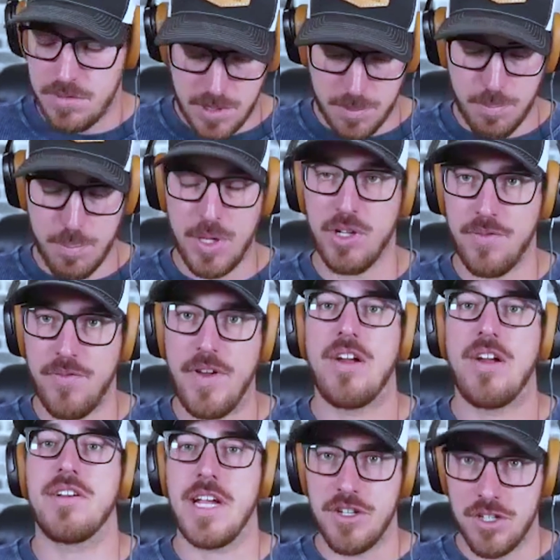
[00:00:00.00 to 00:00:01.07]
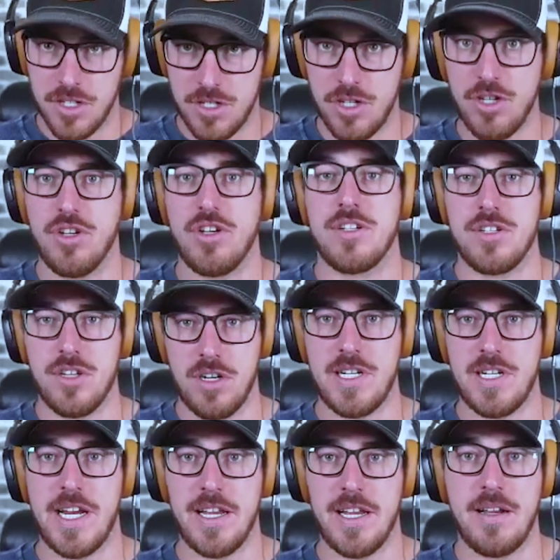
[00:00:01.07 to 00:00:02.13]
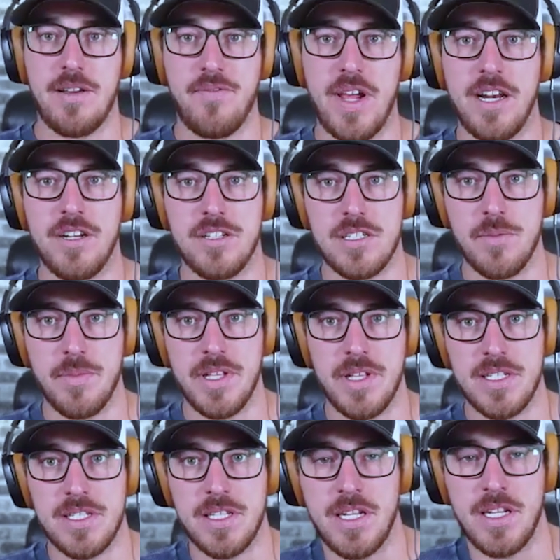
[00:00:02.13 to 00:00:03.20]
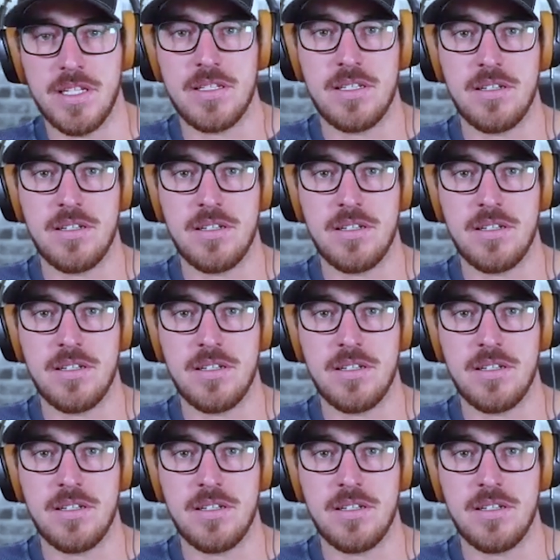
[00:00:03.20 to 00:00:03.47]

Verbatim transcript: to build a foundation so you can start taking advantage of some of these things